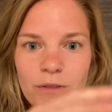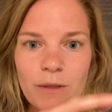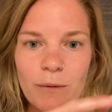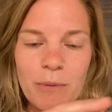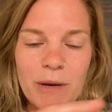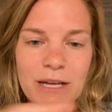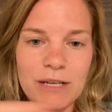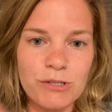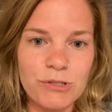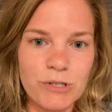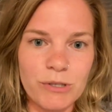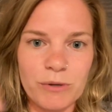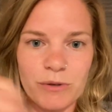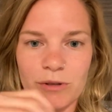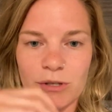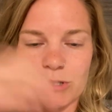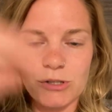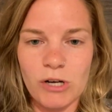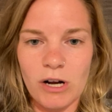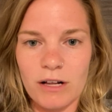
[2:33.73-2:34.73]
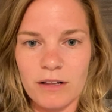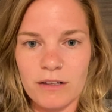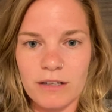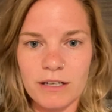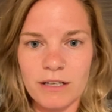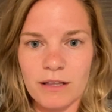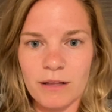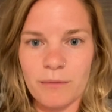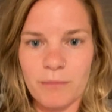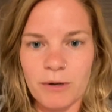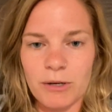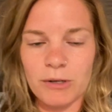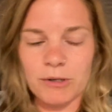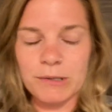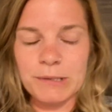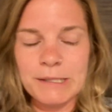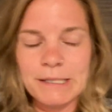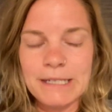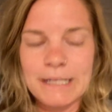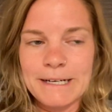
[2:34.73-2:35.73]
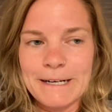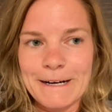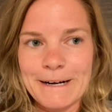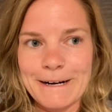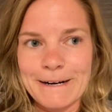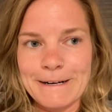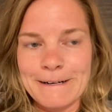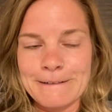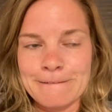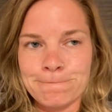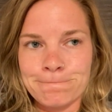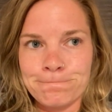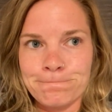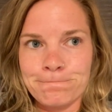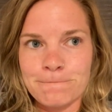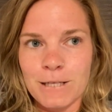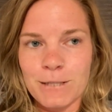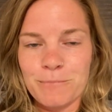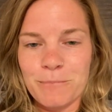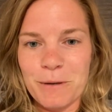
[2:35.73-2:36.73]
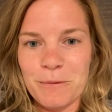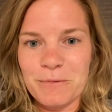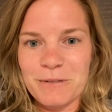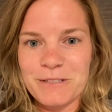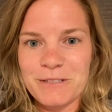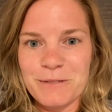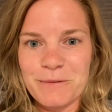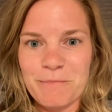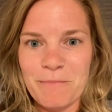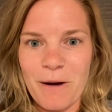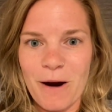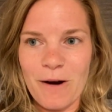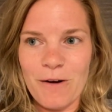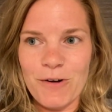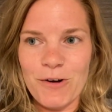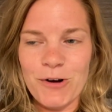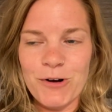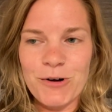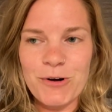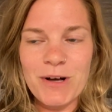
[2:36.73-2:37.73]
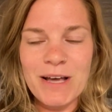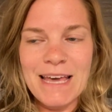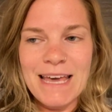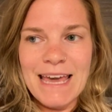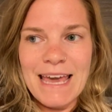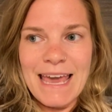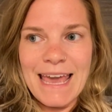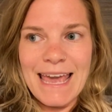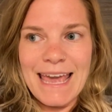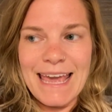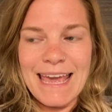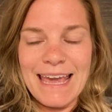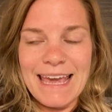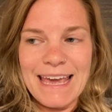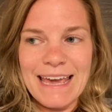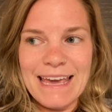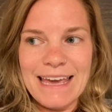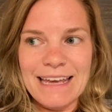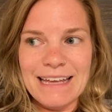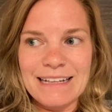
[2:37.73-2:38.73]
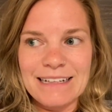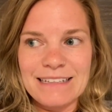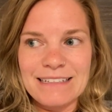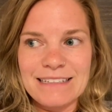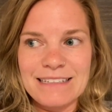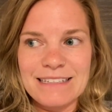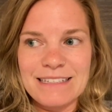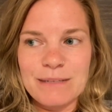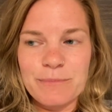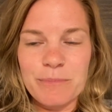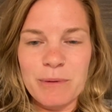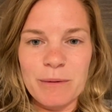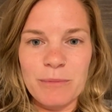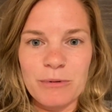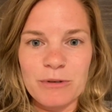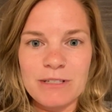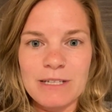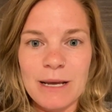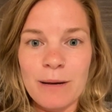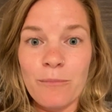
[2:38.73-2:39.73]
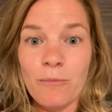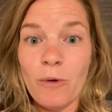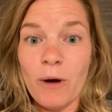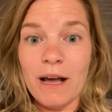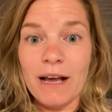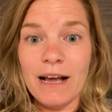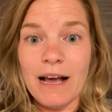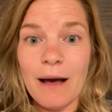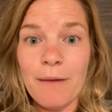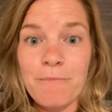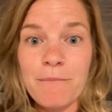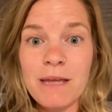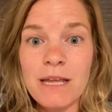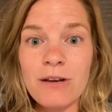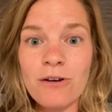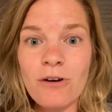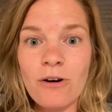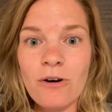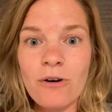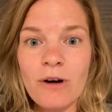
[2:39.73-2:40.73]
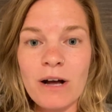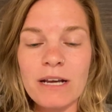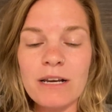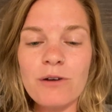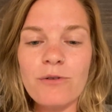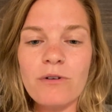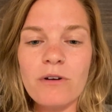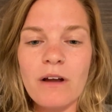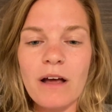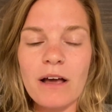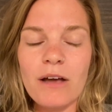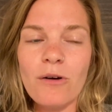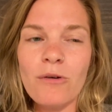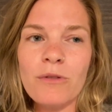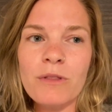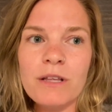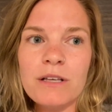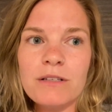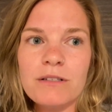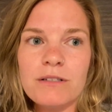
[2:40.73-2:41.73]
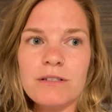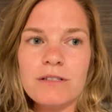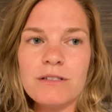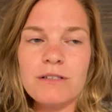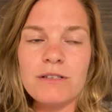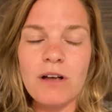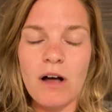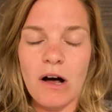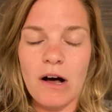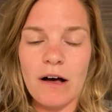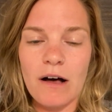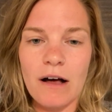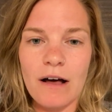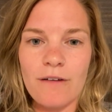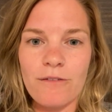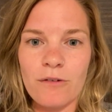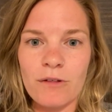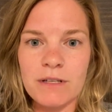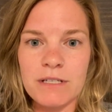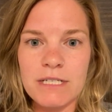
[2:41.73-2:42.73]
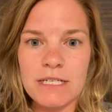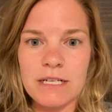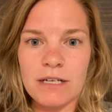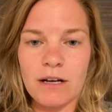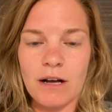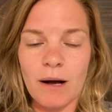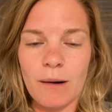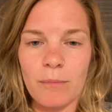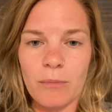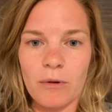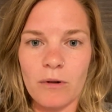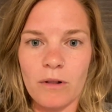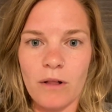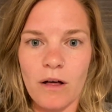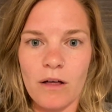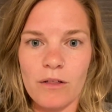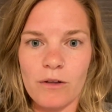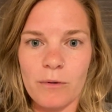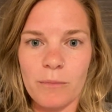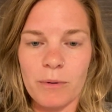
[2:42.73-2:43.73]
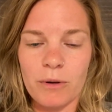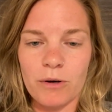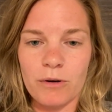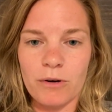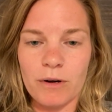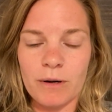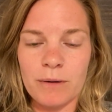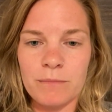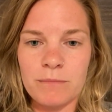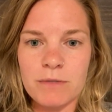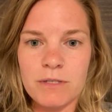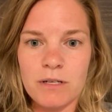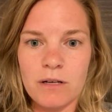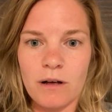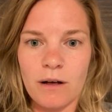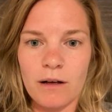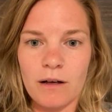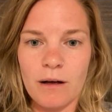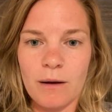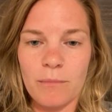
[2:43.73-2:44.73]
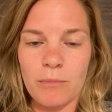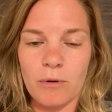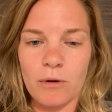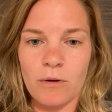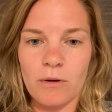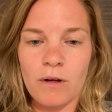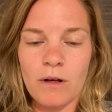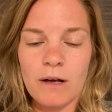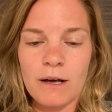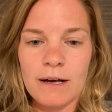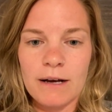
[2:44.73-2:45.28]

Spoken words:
pastry with the chocolate in the middle. Maybe tomorrow. And people saying buen camino. I've only seen a couple other pilgrims, a couple